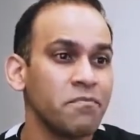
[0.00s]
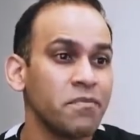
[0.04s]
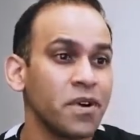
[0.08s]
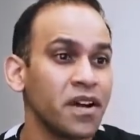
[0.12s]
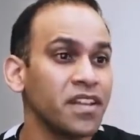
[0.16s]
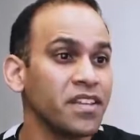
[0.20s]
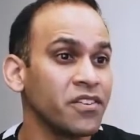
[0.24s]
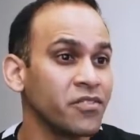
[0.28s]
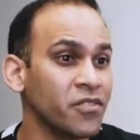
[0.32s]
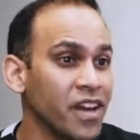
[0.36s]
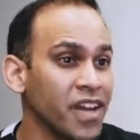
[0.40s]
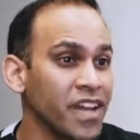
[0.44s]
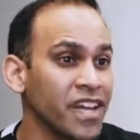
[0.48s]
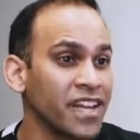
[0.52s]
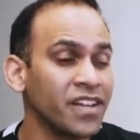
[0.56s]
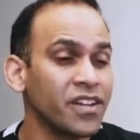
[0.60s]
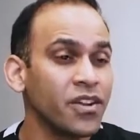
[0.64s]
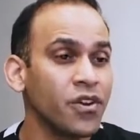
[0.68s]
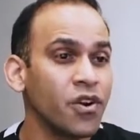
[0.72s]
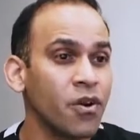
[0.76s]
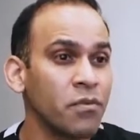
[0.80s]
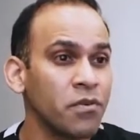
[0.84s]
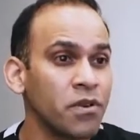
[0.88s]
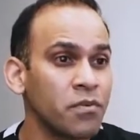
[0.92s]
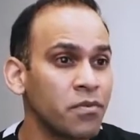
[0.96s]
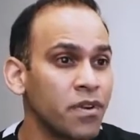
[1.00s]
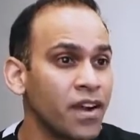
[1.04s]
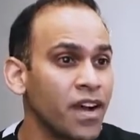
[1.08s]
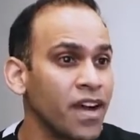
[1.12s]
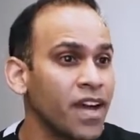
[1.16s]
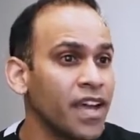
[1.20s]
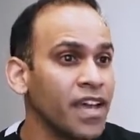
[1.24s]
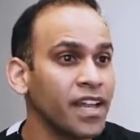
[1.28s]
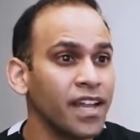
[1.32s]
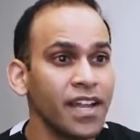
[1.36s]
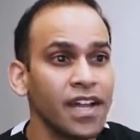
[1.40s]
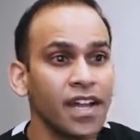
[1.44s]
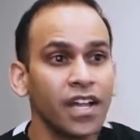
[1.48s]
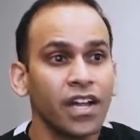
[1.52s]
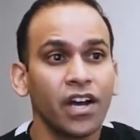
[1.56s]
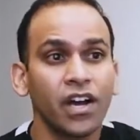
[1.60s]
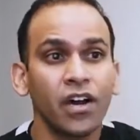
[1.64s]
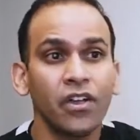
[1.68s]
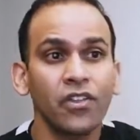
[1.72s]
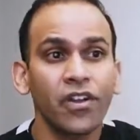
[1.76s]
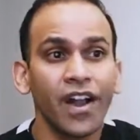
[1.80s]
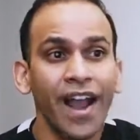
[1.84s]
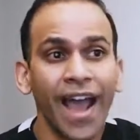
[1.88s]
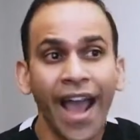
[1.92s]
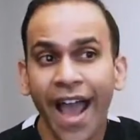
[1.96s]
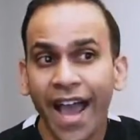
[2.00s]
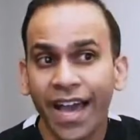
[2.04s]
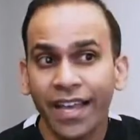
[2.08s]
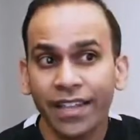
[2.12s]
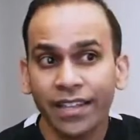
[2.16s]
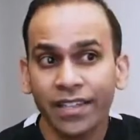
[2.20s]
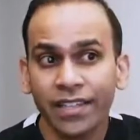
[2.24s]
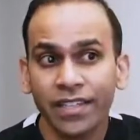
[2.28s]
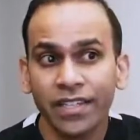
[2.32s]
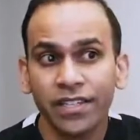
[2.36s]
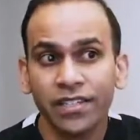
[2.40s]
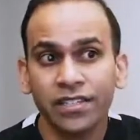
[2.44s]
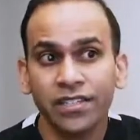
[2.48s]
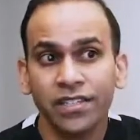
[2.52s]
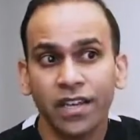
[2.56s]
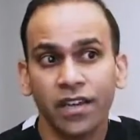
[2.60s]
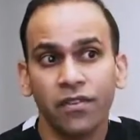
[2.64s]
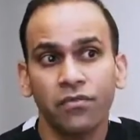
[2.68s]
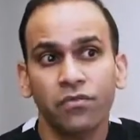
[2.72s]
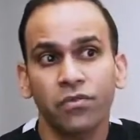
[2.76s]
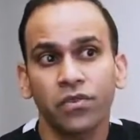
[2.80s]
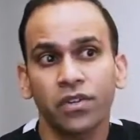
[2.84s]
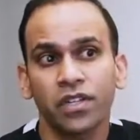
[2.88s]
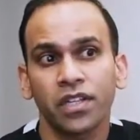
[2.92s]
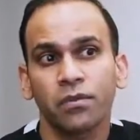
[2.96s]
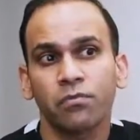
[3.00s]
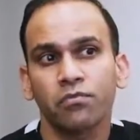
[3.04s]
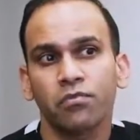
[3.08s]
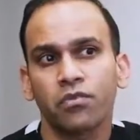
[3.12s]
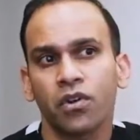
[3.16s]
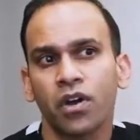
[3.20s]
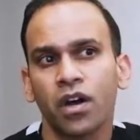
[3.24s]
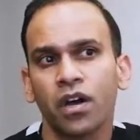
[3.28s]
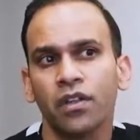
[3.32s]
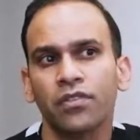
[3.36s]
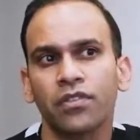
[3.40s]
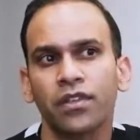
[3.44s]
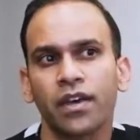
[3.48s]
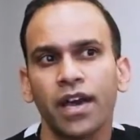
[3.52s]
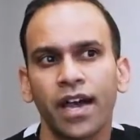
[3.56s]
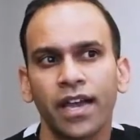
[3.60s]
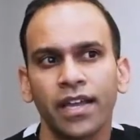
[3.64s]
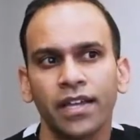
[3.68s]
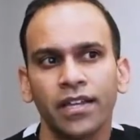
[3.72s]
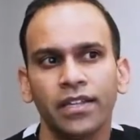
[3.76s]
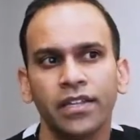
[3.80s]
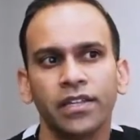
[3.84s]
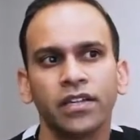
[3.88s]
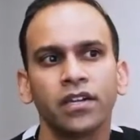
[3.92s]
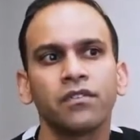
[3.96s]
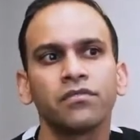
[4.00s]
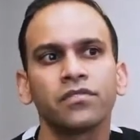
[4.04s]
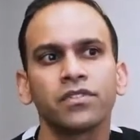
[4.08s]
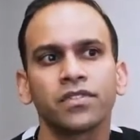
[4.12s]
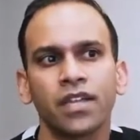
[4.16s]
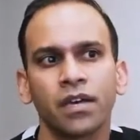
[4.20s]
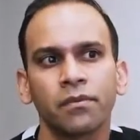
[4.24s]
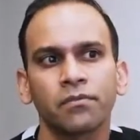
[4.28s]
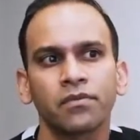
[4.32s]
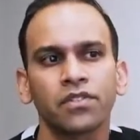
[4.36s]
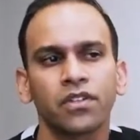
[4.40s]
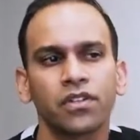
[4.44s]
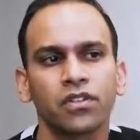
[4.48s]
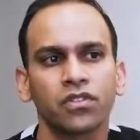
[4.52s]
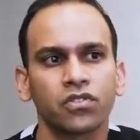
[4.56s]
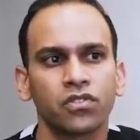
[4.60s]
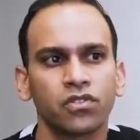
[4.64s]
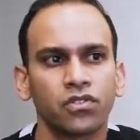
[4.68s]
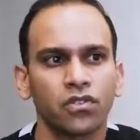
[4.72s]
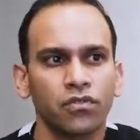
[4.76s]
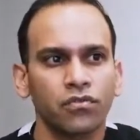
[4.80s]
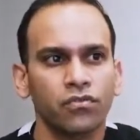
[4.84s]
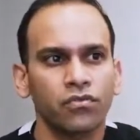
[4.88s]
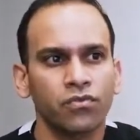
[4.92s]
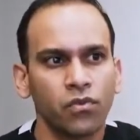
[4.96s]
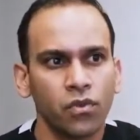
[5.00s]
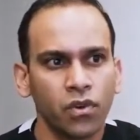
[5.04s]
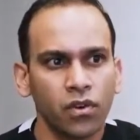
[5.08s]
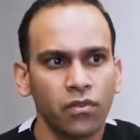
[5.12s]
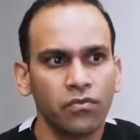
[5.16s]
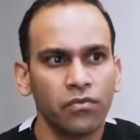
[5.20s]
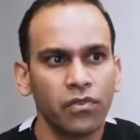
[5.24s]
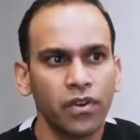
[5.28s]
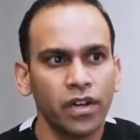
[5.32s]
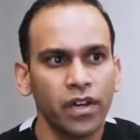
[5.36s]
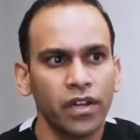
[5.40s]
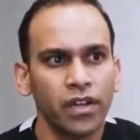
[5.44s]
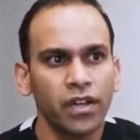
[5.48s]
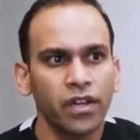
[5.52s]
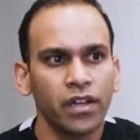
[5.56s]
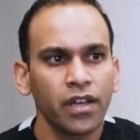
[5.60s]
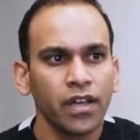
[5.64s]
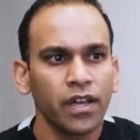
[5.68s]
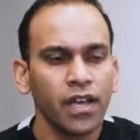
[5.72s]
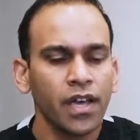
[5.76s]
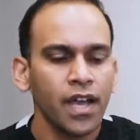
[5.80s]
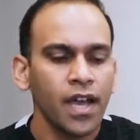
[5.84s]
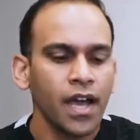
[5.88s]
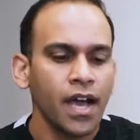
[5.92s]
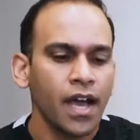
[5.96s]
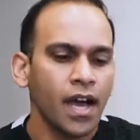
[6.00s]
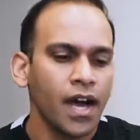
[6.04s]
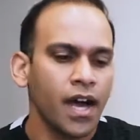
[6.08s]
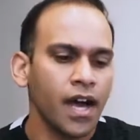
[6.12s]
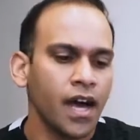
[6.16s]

But you're right, Kobe Bryant and other athletes have really brought the idea of stem cells to the forefront. Yes.